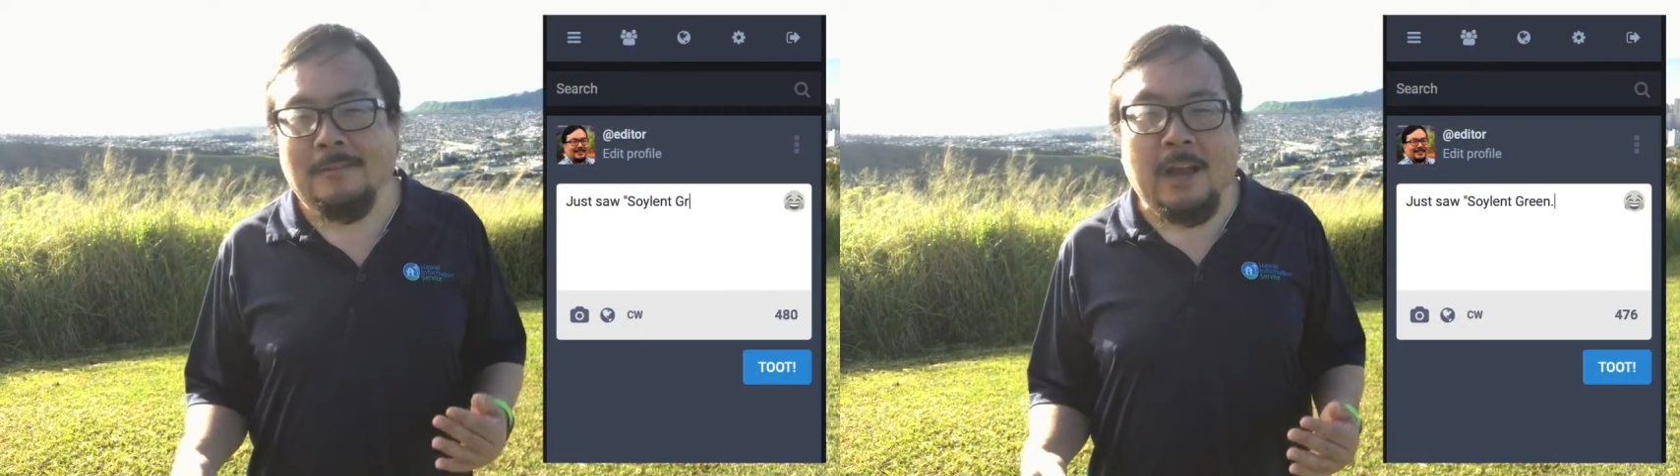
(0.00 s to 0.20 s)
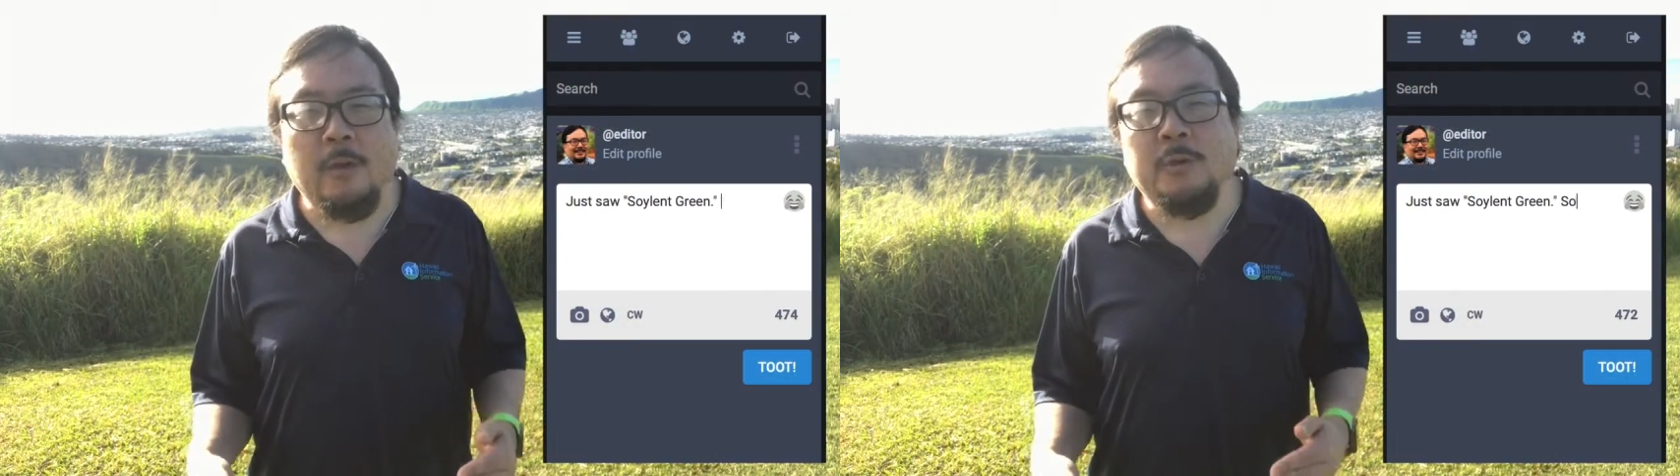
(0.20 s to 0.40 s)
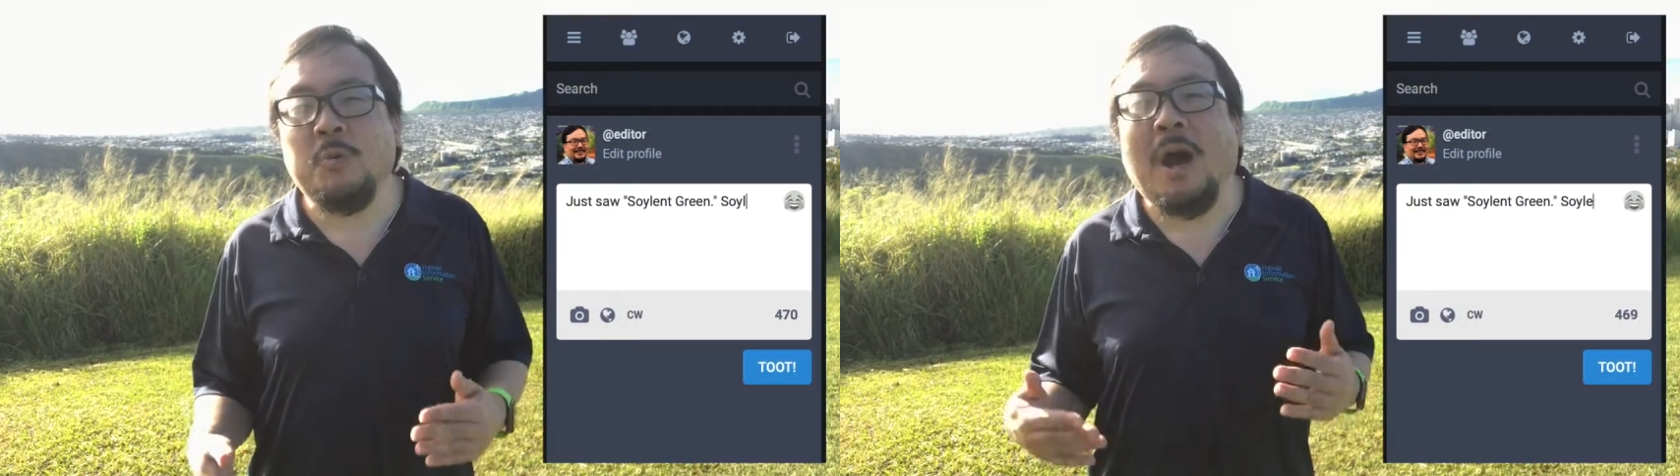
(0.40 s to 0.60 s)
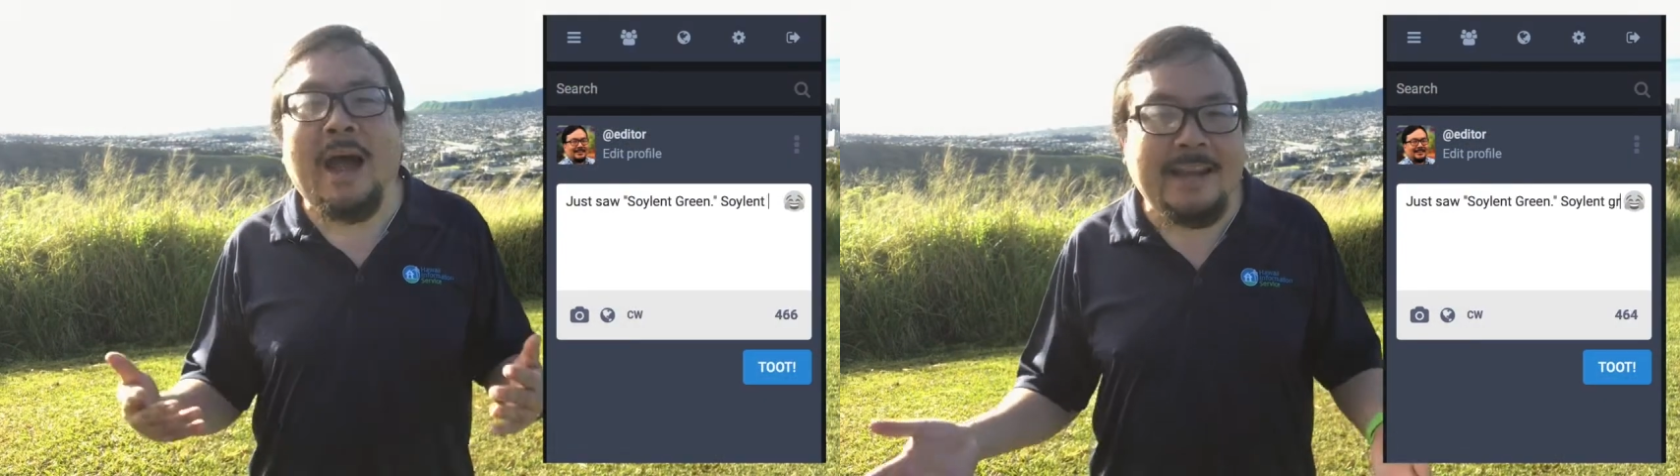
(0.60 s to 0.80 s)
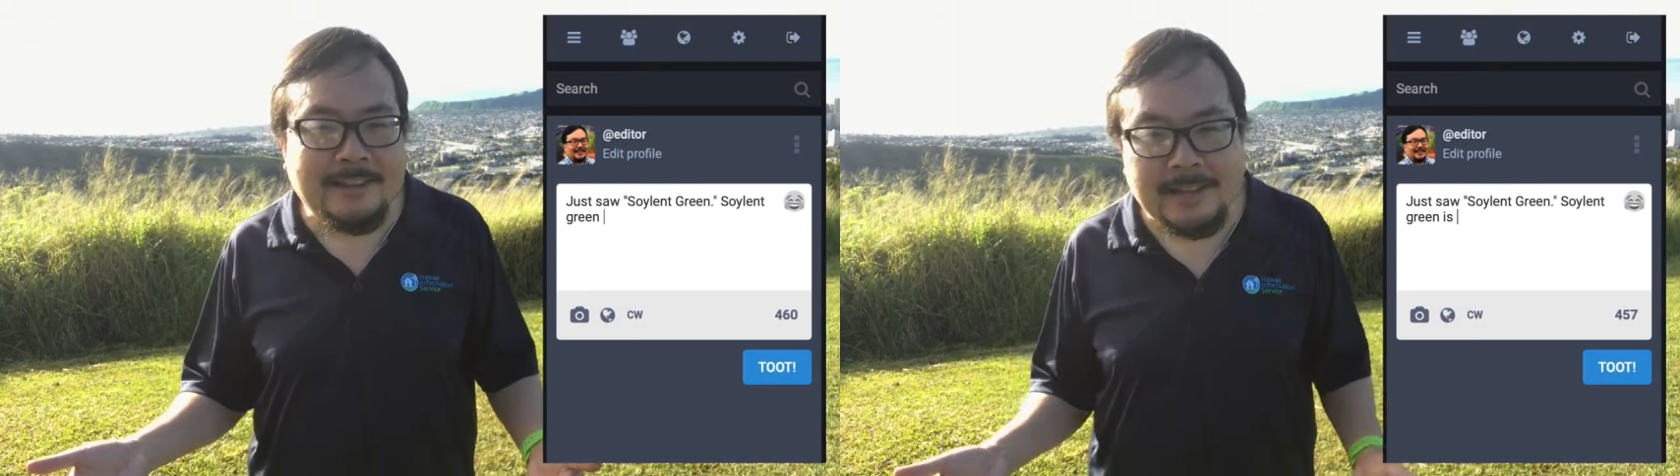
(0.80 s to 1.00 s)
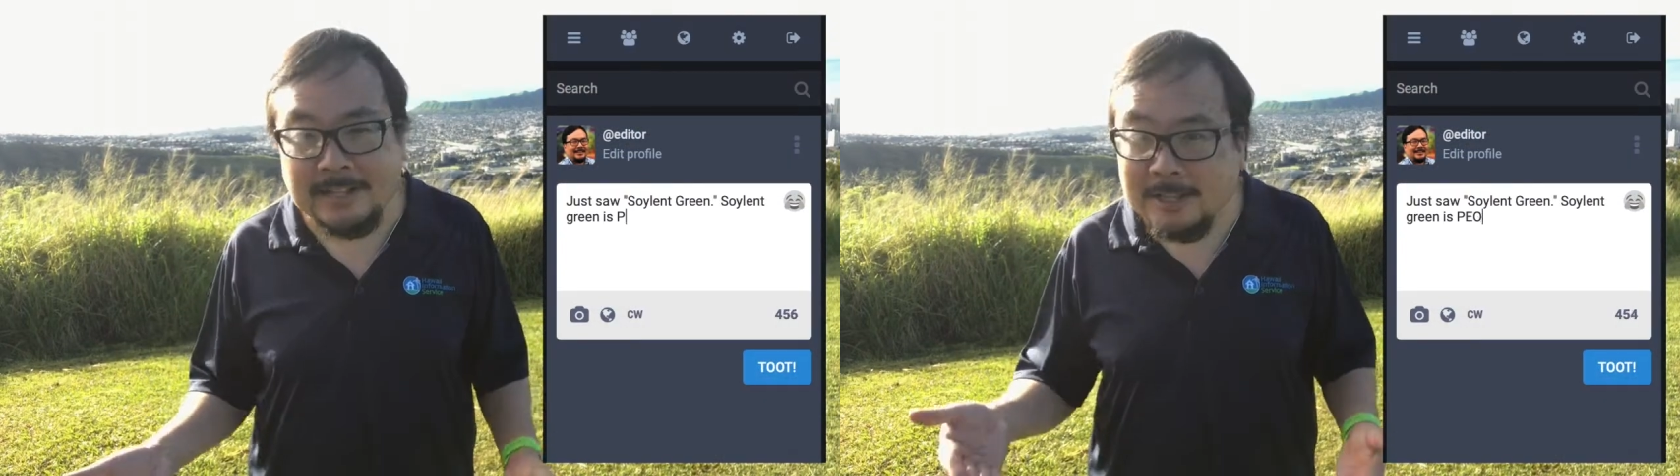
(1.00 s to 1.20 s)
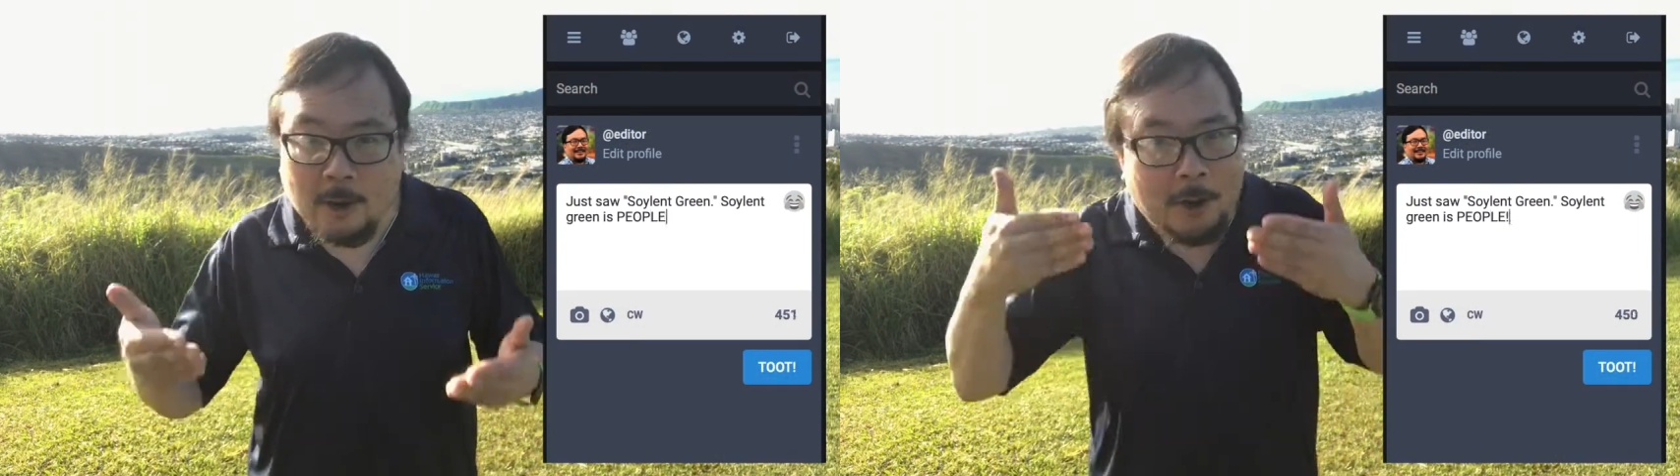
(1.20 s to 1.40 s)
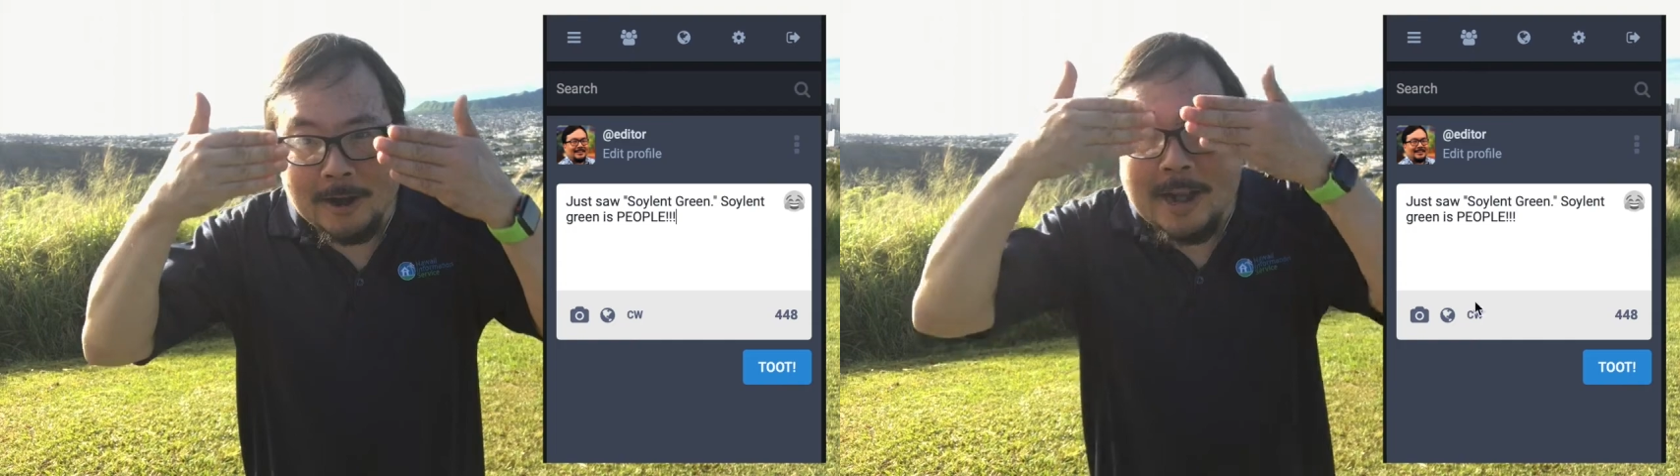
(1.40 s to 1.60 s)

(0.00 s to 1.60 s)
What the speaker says: allow you to hide things that are